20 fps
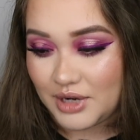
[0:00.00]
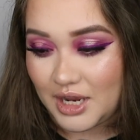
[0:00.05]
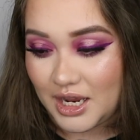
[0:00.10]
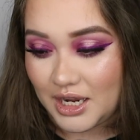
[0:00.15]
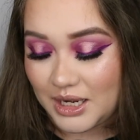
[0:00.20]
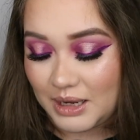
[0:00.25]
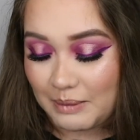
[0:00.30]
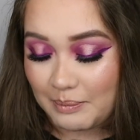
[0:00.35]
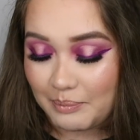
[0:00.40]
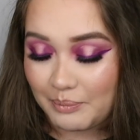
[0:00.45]

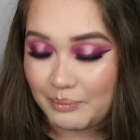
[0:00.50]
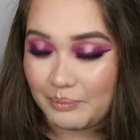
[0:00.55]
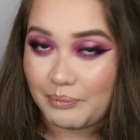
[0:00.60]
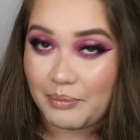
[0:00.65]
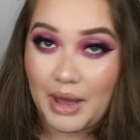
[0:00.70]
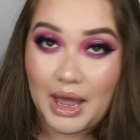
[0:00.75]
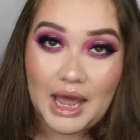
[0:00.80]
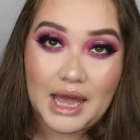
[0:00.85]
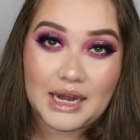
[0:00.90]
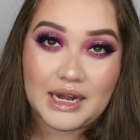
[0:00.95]
any
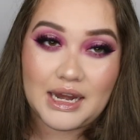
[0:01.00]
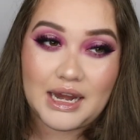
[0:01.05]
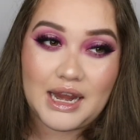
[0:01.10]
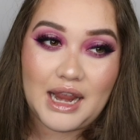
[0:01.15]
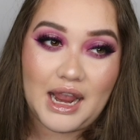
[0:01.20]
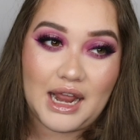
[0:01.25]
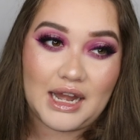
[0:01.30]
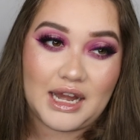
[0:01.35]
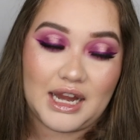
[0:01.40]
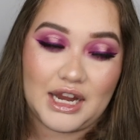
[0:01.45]

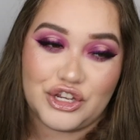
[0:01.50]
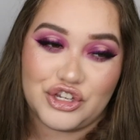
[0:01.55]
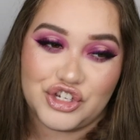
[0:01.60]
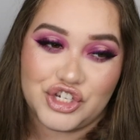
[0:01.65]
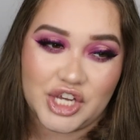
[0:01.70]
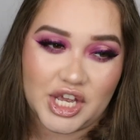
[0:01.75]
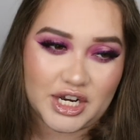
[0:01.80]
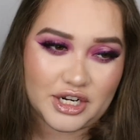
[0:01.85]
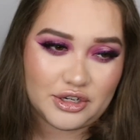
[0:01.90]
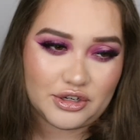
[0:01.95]
body, any
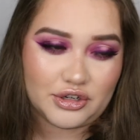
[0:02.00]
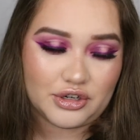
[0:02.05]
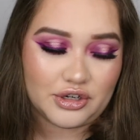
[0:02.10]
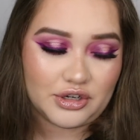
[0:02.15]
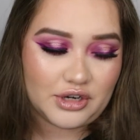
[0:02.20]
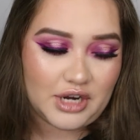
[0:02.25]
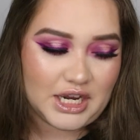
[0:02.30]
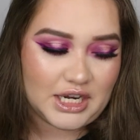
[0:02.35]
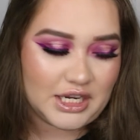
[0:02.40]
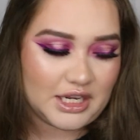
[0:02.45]

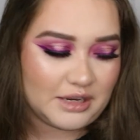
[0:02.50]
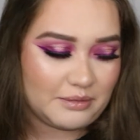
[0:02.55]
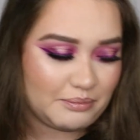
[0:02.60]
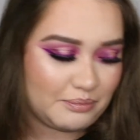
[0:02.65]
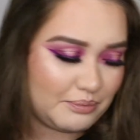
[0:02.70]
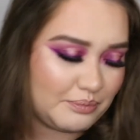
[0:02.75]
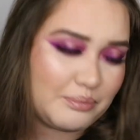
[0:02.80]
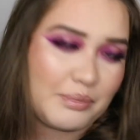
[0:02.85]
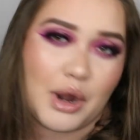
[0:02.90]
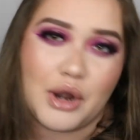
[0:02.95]
gender, any
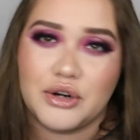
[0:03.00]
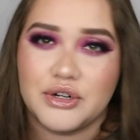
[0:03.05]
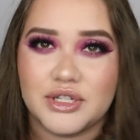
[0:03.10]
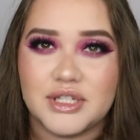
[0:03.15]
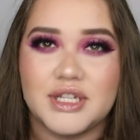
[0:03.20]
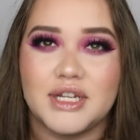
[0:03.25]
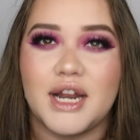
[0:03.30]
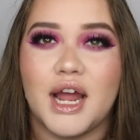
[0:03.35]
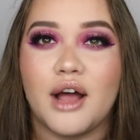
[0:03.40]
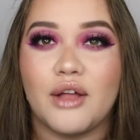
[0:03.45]

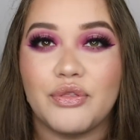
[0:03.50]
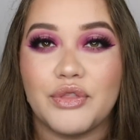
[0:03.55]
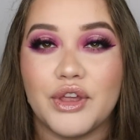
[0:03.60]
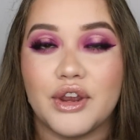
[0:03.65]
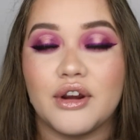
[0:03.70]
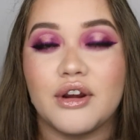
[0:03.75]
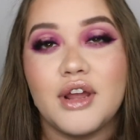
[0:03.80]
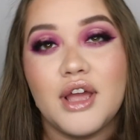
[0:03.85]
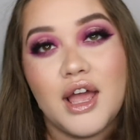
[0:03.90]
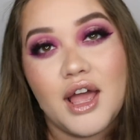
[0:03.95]
person out
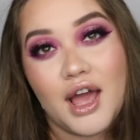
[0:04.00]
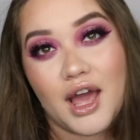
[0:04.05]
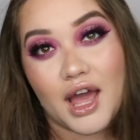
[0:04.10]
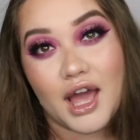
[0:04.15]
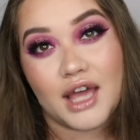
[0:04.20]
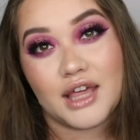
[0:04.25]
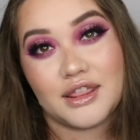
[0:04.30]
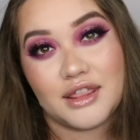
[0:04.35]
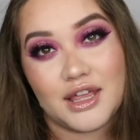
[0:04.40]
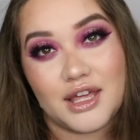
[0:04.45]
there.
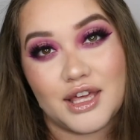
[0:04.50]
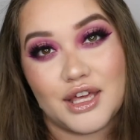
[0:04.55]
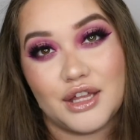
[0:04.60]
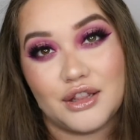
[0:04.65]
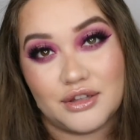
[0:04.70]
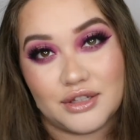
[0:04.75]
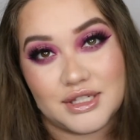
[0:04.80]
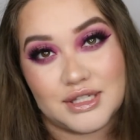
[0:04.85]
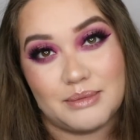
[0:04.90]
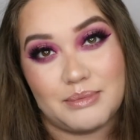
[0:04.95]
I think it
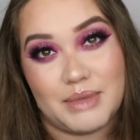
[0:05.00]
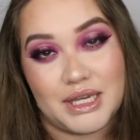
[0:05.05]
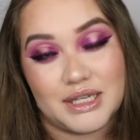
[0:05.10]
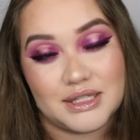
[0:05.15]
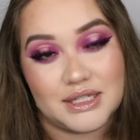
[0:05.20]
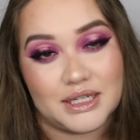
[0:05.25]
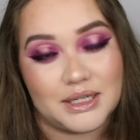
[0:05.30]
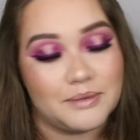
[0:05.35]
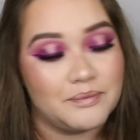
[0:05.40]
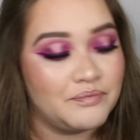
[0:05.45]
looks
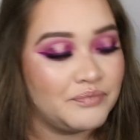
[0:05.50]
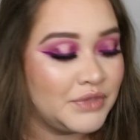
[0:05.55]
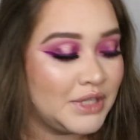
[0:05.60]
amazing.